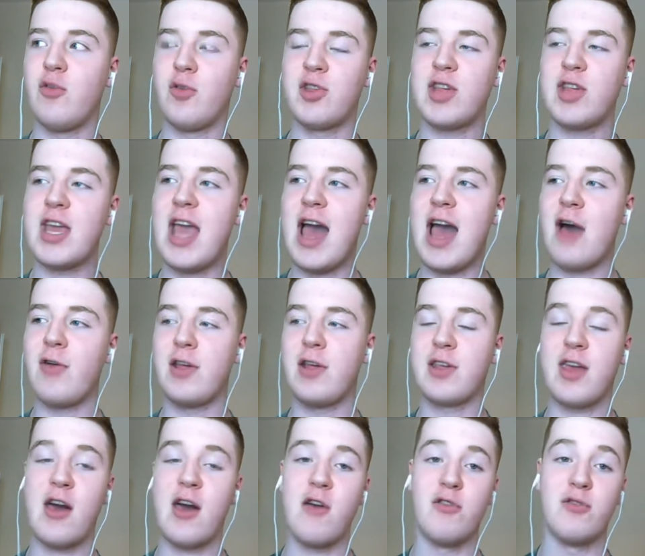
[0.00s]
We'll see how this
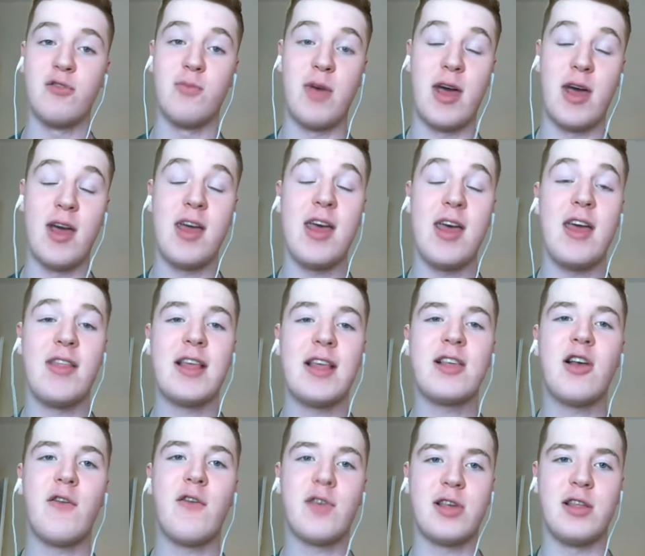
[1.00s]
goes. But this is
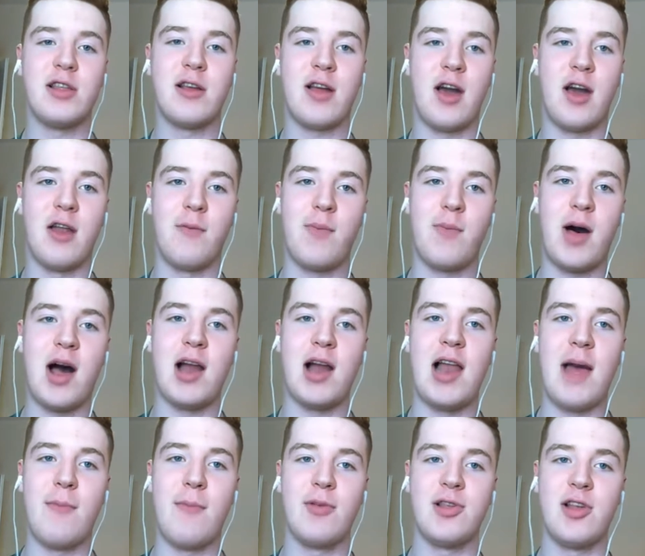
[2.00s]
obviously the kind of pilot
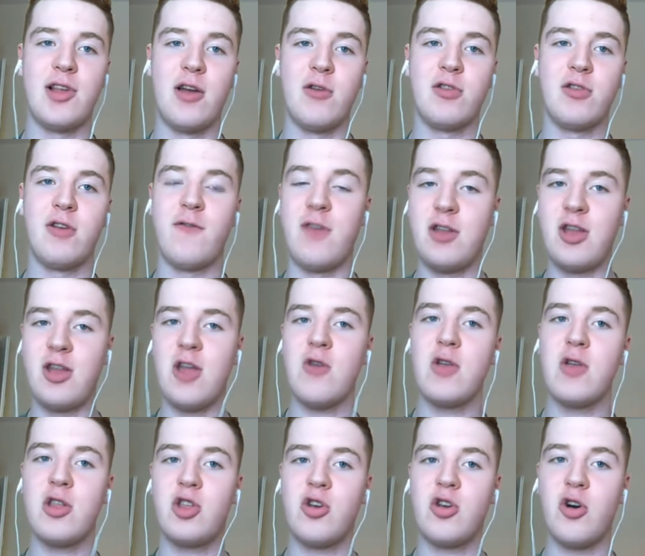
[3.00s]
episode. So if you do
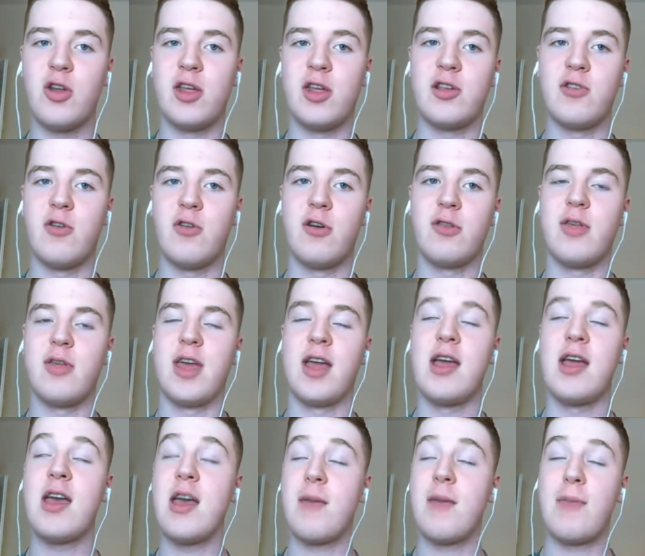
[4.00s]
enjoy this sort of thing,
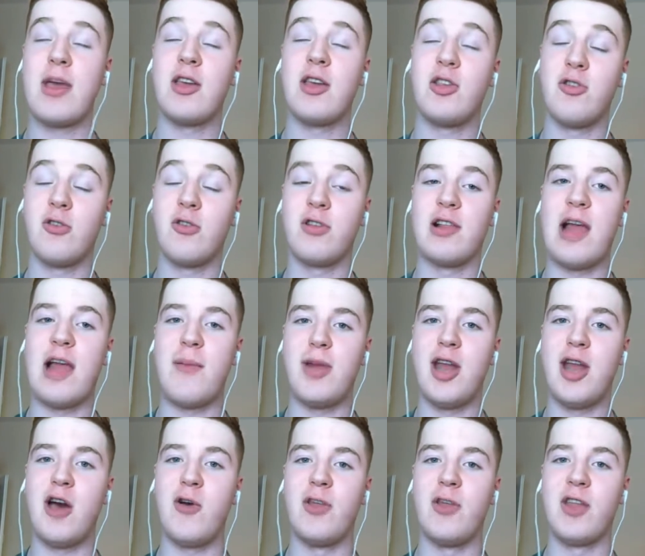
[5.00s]
make sure to let me
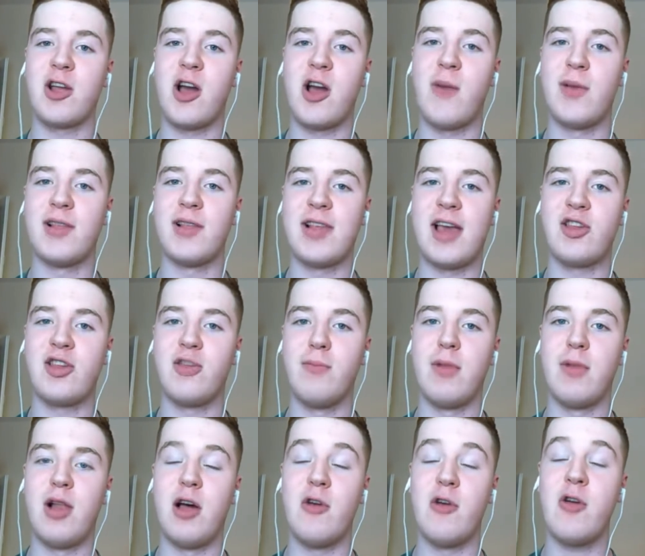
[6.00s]
know in the comment section
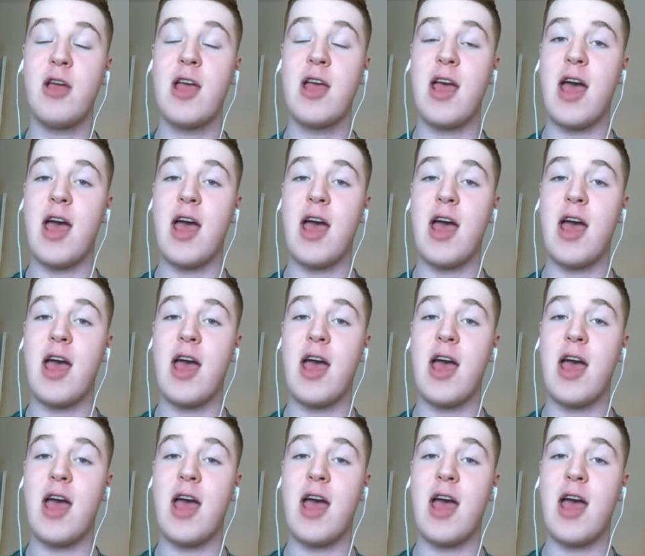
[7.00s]
below.